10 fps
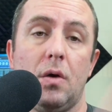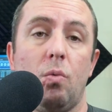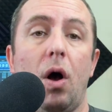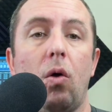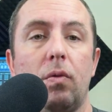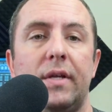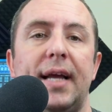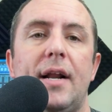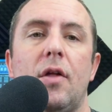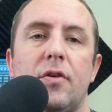well, the
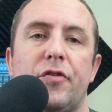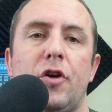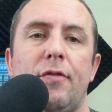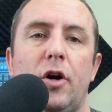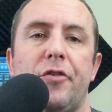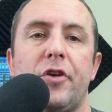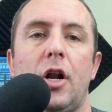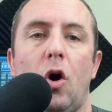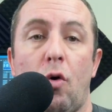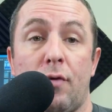data on the server is going
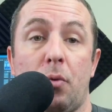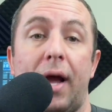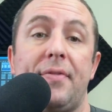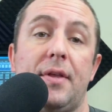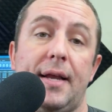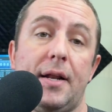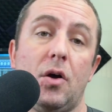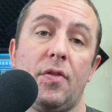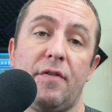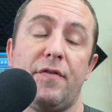to overwrite the data
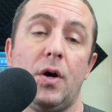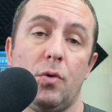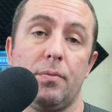on the phone.